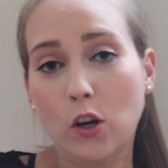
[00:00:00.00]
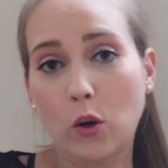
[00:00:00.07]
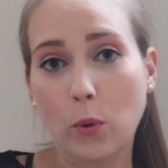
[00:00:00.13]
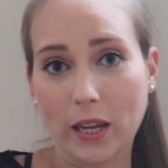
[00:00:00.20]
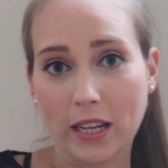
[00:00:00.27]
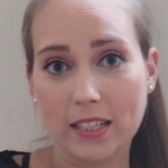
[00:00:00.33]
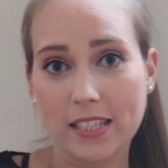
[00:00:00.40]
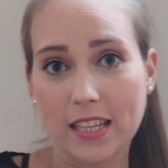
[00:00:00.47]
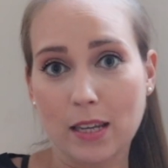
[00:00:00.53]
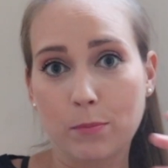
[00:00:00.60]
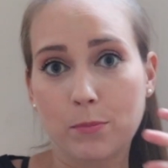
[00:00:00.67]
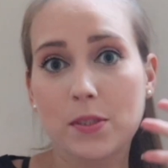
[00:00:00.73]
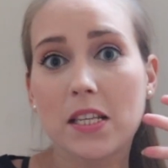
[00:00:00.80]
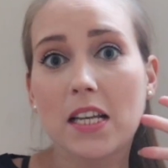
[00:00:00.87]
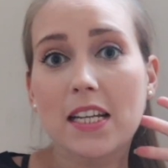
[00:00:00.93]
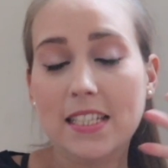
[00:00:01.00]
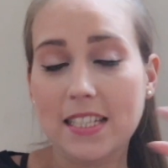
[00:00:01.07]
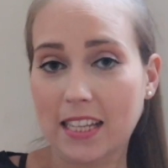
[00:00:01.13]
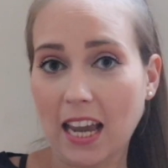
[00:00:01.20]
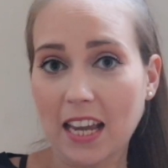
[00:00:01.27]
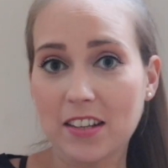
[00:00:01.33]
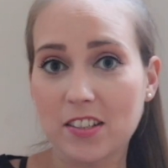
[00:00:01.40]
quick tips
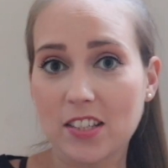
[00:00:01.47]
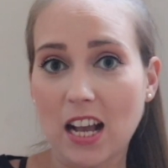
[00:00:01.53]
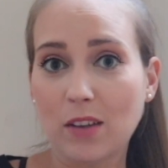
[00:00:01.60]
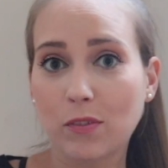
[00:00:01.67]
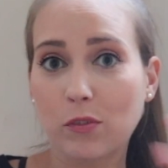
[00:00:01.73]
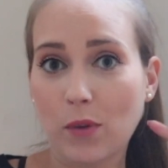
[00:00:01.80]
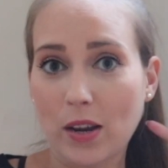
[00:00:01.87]
to get yourselves